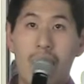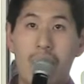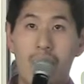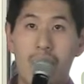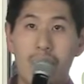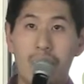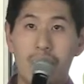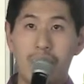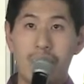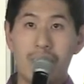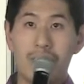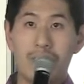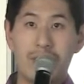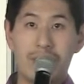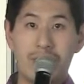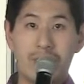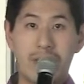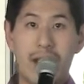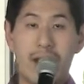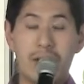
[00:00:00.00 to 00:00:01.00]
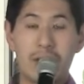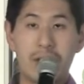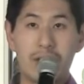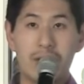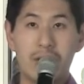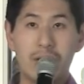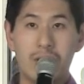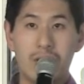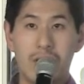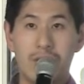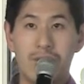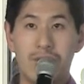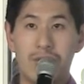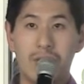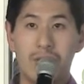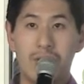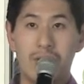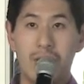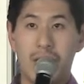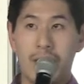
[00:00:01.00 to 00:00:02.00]
um, both at the tactical
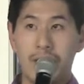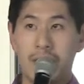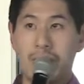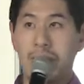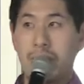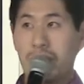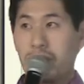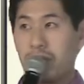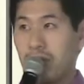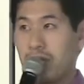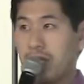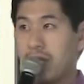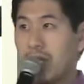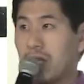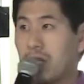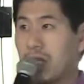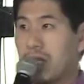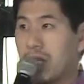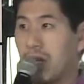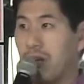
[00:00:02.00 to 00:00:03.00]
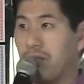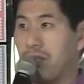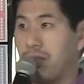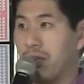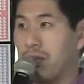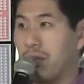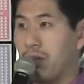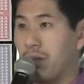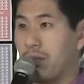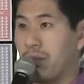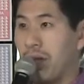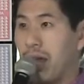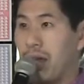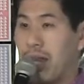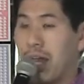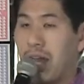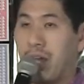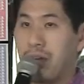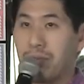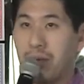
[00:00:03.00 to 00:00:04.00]
level and the strategic level
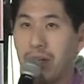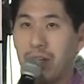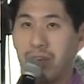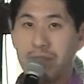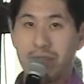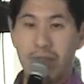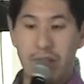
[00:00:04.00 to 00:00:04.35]
around how to run a